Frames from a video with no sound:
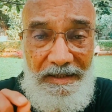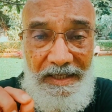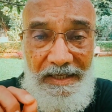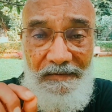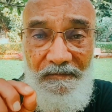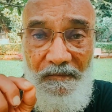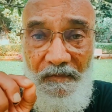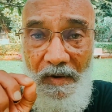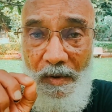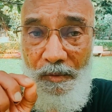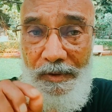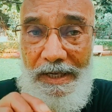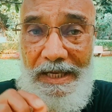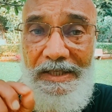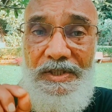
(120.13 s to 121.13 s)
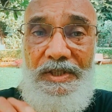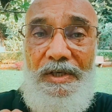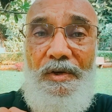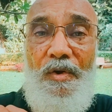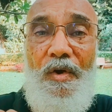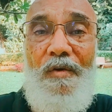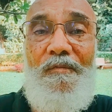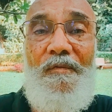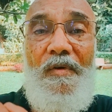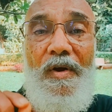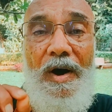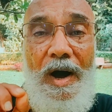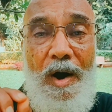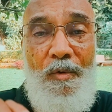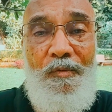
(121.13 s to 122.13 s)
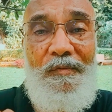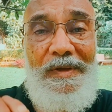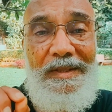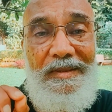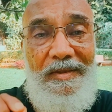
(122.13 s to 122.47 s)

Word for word: the foundation of how we